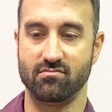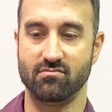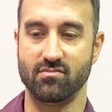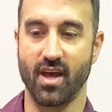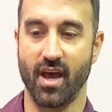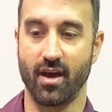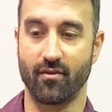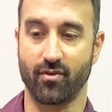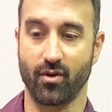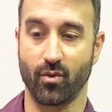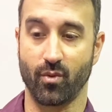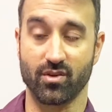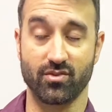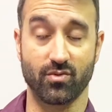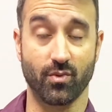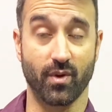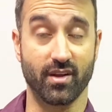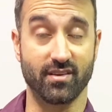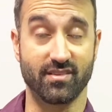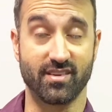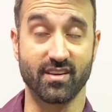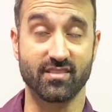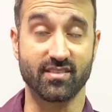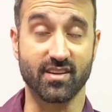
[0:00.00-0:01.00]
every once in a
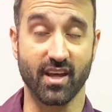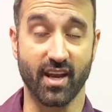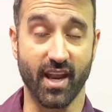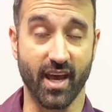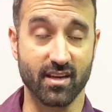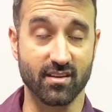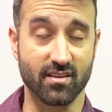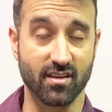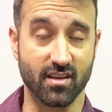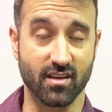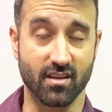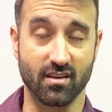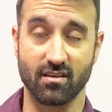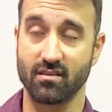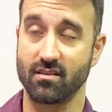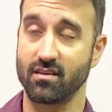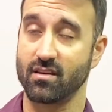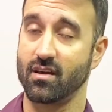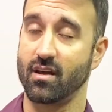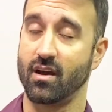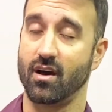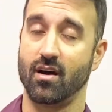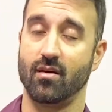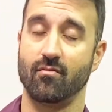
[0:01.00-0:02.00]
while
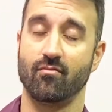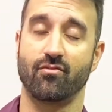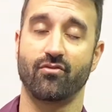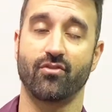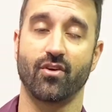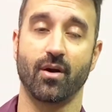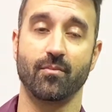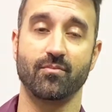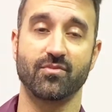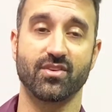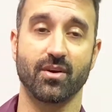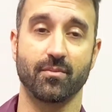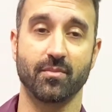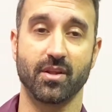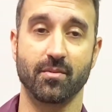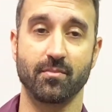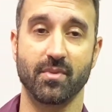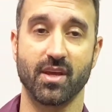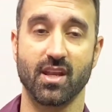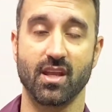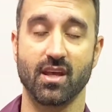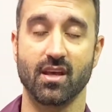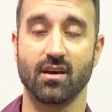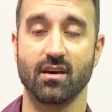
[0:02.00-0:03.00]
disconnecting from some of the
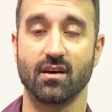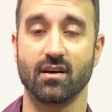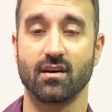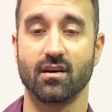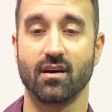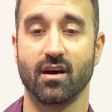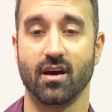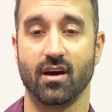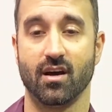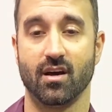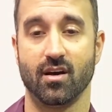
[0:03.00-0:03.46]
media,